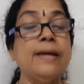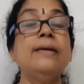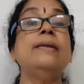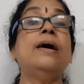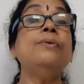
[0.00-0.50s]

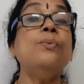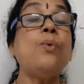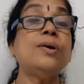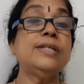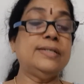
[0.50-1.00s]
Now,
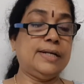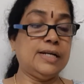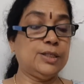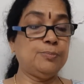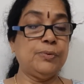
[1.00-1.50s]
water
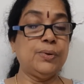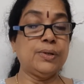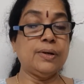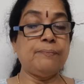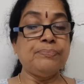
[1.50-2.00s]

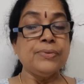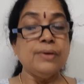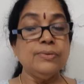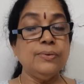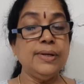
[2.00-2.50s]
transport.
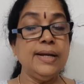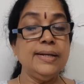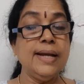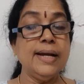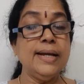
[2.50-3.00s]
So
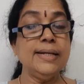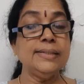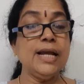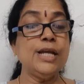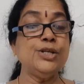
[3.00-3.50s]
India
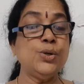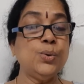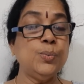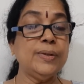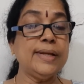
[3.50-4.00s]
is
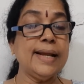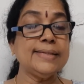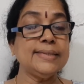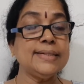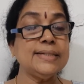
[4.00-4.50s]
endowed with an
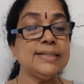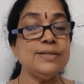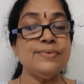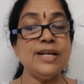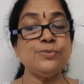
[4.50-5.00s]

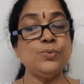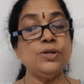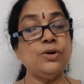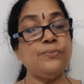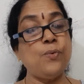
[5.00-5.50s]
extensive
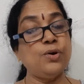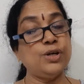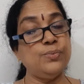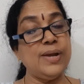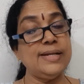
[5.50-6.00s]
network of
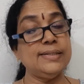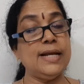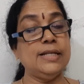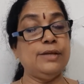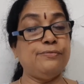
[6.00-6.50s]
waterways
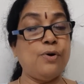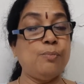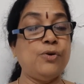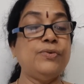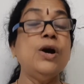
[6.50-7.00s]
in the
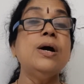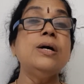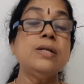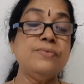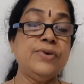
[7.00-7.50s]
form of
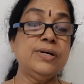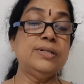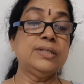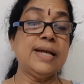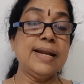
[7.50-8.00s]

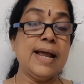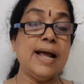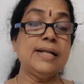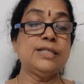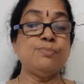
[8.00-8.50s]
rivers,
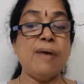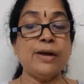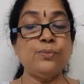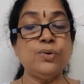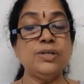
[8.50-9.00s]
canals,
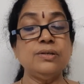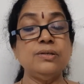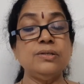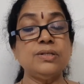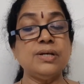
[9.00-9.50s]

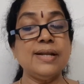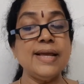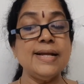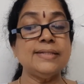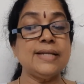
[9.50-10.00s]
backwaters,
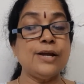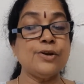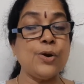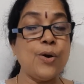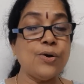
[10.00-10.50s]
creeks
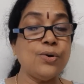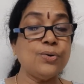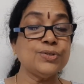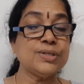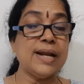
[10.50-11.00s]
and long
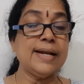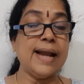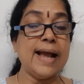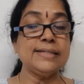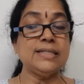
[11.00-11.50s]
coastline
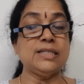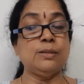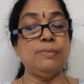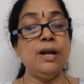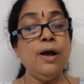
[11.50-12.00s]

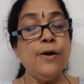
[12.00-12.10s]
accessible